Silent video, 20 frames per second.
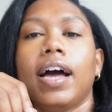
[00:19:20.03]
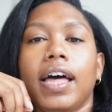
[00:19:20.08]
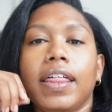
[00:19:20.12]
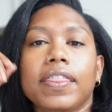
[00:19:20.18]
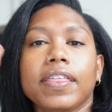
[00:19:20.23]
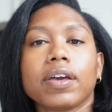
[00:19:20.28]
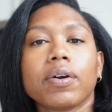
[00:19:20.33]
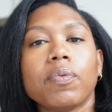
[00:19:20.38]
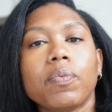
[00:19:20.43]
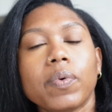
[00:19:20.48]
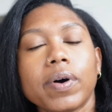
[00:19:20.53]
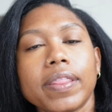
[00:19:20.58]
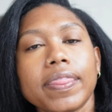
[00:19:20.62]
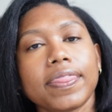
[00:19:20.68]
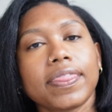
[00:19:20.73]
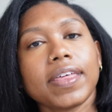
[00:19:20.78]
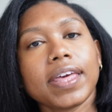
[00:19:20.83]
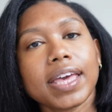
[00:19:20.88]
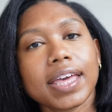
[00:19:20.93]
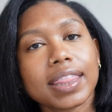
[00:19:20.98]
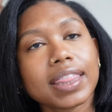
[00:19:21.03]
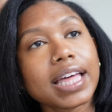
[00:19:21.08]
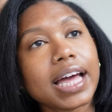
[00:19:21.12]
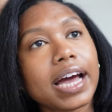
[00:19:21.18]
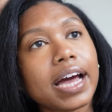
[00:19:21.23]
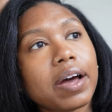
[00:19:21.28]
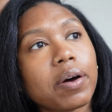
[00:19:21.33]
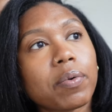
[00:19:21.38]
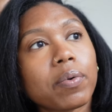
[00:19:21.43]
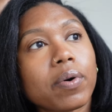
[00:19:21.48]
I think one
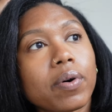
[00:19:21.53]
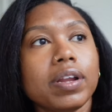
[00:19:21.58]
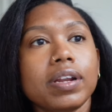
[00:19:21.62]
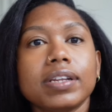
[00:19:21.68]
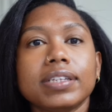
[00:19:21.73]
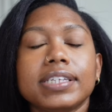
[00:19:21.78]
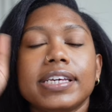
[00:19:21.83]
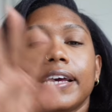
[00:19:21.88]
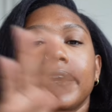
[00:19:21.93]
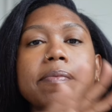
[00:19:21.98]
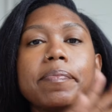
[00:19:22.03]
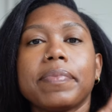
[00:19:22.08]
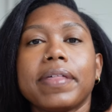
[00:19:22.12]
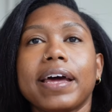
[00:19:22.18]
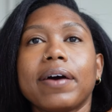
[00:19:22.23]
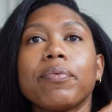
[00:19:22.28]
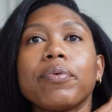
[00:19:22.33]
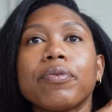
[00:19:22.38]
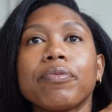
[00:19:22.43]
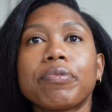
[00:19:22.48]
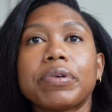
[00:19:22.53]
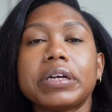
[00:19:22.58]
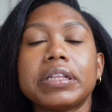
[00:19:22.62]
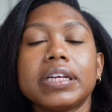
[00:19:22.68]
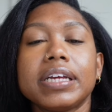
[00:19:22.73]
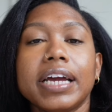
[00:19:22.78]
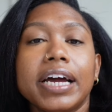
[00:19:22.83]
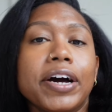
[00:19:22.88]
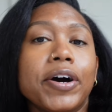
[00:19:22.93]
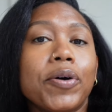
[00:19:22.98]
tip that will
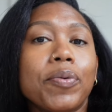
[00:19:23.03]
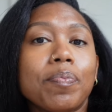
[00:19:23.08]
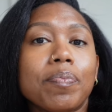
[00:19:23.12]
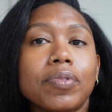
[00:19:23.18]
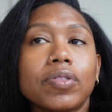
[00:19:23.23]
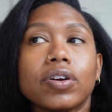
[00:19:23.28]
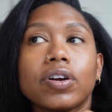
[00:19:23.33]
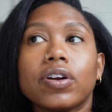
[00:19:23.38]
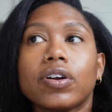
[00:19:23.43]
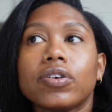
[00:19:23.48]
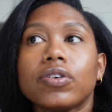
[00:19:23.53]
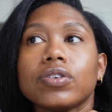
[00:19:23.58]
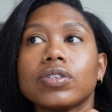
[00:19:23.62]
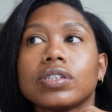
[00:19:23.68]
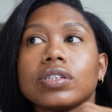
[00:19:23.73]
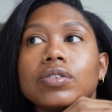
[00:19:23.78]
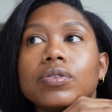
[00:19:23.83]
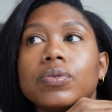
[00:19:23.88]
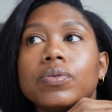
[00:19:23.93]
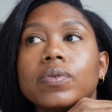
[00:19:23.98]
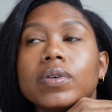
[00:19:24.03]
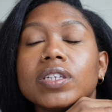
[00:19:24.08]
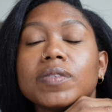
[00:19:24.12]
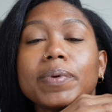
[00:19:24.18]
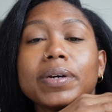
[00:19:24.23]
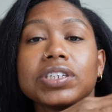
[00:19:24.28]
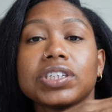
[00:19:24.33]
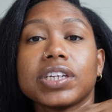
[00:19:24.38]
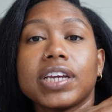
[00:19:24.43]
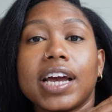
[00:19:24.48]
really help the girls who
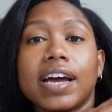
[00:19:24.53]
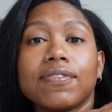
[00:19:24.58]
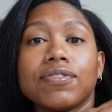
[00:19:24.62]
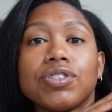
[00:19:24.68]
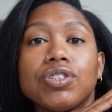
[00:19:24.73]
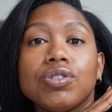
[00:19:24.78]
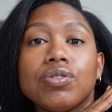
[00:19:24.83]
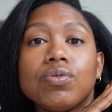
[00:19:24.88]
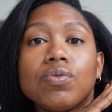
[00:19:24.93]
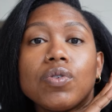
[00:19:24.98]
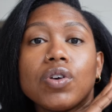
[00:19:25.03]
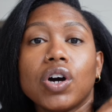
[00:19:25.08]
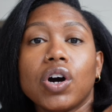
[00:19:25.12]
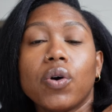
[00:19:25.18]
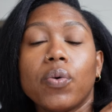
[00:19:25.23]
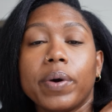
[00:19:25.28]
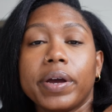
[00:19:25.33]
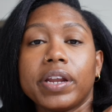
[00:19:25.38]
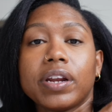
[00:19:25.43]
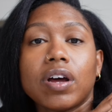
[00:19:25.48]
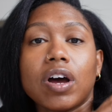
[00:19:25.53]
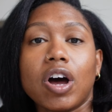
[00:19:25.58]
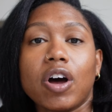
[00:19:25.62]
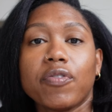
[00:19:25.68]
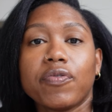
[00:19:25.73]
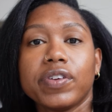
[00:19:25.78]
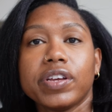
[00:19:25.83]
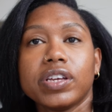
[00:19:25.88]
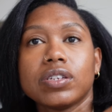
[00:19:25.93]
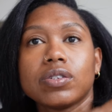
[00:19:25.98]
especially have to go in
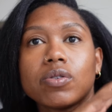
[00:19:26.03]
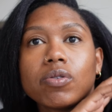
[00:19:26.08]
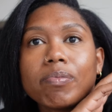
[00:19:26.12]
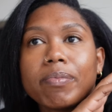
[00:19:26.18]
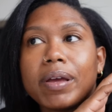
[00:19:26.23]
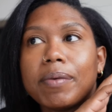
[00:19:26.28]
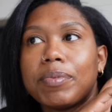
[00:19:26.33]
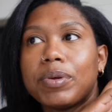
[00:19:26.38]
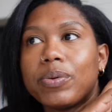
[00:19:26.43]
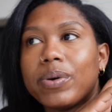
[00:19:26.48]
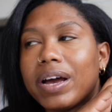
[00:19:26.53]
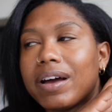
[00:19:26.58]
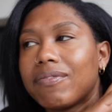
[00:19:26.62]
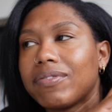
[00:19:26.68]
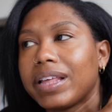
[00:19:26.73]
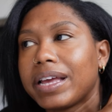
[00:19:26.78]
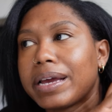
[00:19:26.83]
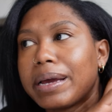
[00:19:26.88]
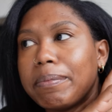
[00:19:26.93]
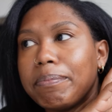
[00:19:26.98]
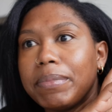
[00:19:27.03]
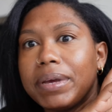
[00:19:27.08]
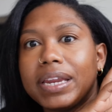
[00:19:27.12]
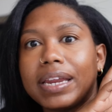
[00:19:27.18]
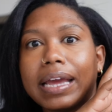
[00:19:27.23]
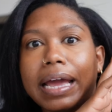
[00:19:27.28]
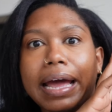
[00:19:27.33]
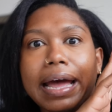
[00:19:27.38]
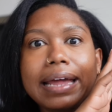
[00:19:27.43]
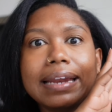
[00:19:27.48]
office, or maybe you have like a
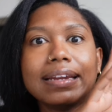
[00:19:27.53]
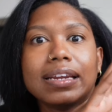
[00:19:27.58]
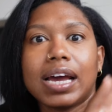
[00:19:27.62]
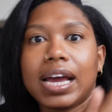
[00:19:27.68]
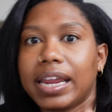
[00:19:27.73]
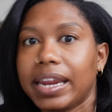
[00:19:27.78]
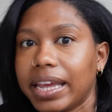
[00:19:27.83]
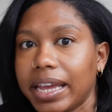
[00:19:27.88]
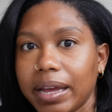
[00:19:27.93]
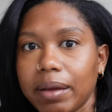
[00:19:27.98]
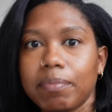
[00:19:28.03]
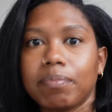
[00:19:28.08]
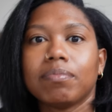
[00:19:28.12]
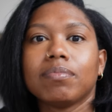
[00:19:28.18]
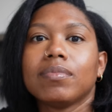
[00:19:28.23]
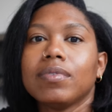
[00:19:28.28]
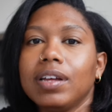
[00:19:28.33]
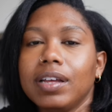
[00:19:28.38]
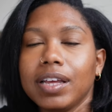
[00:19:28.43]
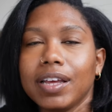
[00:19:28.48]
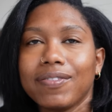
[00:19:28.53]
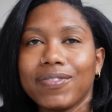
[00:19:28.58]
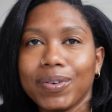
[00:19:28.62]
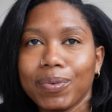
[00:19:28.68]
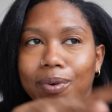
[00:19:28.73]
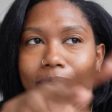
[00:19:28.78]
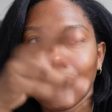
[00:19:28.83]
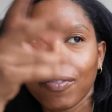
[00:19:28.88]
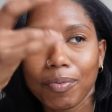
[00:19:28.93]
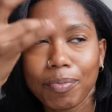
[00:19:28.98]
meeting at 9 a.m. if
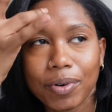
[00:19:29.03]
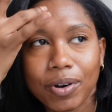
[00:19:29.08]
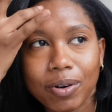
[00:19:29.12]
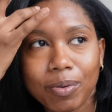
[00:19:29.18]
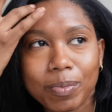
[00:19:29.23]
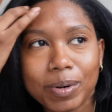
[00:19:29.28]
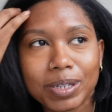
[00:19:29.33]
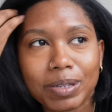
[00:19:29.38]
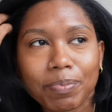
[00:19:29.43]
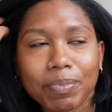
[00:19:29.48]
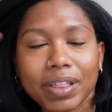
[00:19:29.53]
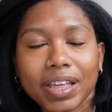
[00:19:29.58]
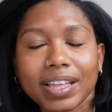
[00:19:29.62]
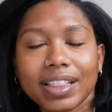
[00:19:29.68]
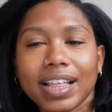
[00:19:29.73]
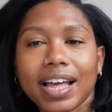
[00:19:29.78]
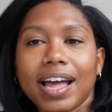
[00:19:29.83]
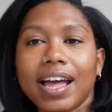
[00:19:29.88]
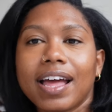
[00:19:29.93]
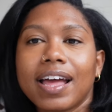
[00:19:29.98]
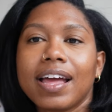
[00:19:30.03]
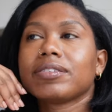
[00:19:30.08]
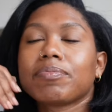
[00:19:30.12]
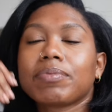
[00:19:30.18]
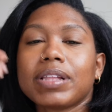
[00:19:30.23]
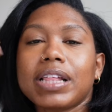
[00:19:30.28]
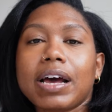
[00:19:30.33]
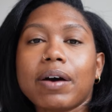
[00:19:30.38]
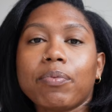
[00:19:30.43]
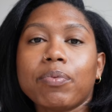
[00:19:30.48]
you work from home or something like that.
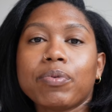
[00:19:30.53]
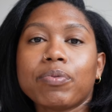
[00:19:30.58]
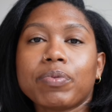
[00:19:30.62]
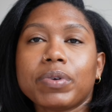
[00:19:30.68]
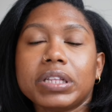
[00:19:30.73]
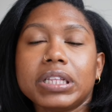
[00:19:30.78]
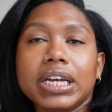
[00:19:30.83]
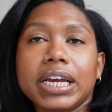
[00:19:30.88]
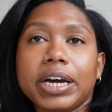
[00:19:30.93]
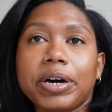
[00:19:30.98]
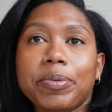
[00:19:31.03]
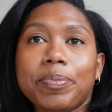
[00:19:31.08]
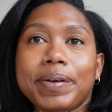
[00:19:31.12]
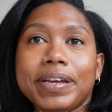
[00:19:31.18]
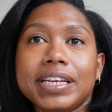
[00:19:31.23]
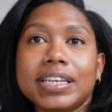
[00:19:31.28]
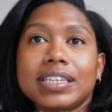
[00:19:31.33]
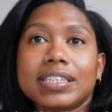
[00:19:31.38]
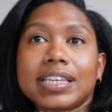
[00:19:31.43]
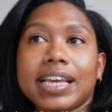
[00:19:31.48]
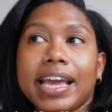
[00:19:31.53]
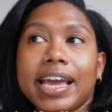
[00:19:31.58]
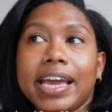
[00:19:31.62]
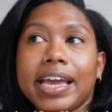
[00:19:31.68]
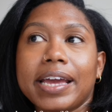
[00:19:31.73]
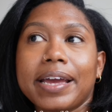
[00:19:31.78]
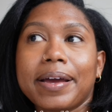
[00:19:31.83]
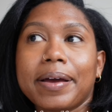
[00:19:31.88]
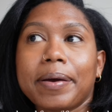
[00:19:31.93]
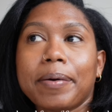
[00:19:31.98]
Something that will really help is
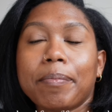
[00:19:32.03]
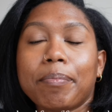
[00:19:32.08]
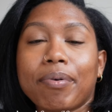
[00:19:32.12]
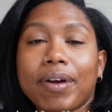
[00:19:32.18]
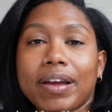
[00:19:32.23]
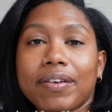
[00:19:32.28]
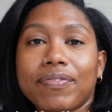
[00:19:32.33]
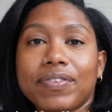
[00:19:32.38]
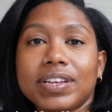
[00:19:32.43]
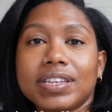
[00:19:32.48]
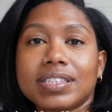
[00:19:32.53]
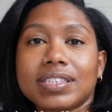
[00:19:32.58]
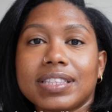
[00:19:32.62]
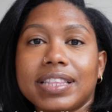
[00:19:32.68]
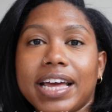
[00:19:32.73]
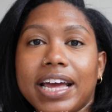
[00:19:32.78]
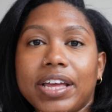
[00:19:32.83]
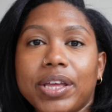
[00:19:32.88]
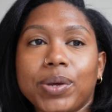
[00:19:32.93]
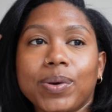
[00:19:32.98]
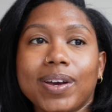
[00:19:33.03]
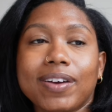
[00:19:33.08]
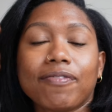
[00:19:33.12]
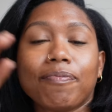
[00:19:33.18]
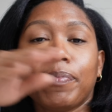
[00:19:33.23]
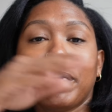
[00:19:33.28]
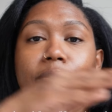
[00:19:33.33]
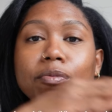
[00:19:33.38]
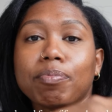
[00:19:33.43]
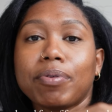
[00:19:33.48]
a breakfast that you
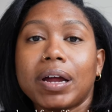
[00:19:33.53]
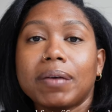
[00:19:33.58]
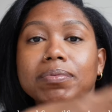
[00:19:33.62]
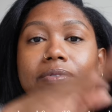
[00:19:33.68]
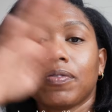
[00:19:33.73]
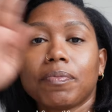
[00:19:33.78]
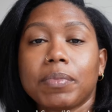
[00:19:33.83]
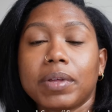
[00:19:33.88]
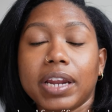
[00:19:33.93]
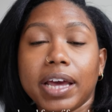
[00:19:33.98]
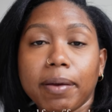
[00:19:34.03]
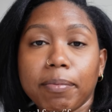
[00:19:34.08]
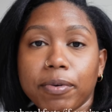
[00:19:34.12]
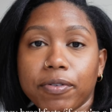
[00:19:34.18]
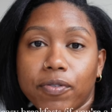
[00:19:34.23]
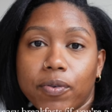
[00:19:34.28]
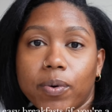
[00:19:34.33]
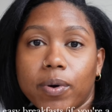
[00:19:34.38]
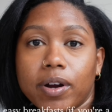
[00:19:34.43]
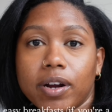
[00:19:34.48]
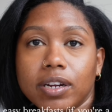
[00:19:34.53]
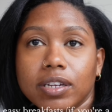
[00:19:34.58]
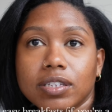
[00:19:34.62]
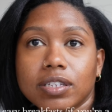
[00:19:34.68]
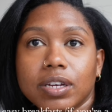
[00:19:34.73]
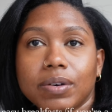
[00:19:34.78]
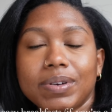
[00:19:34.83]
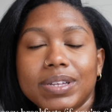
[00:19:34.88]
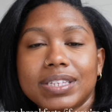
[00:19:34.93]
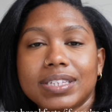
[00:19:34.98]
have meal prepped from the night before.
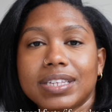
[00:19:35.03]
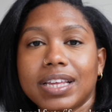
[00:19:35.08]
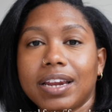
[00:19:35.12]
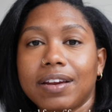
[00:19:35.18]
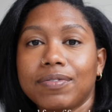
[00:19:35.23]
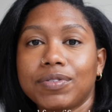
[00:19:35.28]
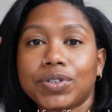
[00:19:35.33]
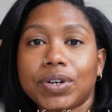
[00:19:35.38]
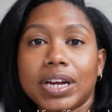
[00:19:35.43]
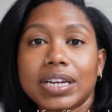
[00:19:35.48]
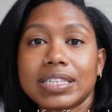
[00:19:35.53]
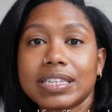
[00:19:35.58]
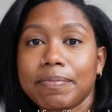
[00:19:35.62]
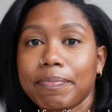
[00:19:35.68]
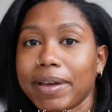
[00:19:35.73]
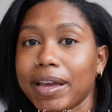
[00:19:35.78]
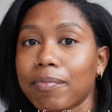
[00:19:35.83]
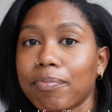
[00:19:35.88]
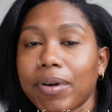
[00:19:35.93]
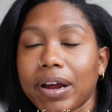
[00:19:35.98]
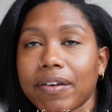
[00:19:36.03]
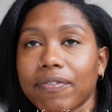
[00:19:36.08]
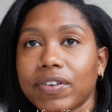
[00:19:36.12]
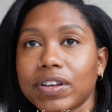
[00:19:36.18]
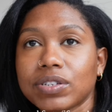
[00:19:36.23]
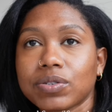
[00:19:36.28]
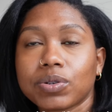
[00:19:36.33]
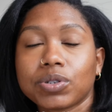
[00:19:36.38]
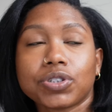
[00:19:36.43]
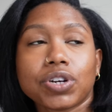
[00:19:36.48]
So instead of trying to make
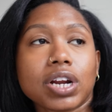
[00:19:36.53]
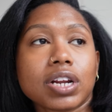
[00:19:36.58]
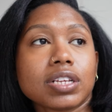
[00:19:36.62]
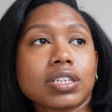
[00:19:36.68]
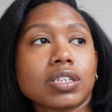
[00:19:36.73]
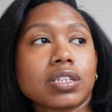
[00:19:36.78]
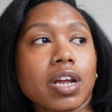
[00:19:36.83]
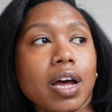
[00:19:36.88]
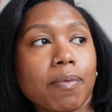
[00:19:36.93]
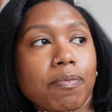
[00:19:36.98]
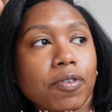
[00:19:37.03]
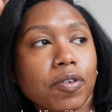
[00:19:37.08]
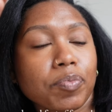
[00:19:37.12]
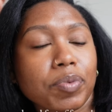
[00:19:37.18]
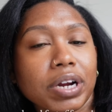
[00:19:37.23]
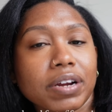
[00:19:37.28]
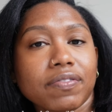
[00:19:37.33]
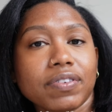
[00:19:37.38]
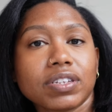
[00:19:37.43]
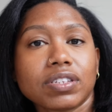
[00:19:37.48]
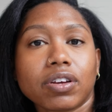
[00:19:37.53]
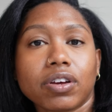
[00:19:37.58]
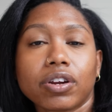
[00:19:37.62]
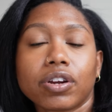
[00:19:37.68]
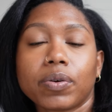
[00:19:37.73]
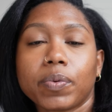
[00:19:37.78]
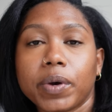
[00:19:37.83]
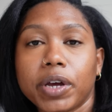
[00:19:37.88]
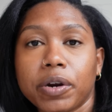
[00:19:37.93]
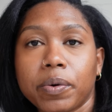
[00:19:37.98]
breakfast or trying to stop for breakfast on
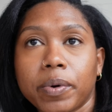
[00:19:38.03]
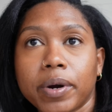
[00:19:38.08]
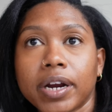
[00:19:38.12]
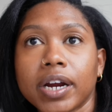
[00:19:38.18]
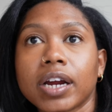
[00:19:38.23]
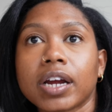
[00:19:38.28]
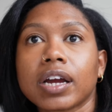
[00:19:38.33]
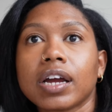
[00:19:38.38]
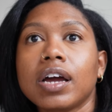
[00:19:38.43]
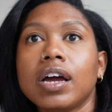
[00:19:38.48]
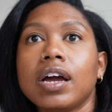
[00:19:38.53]
your way to work,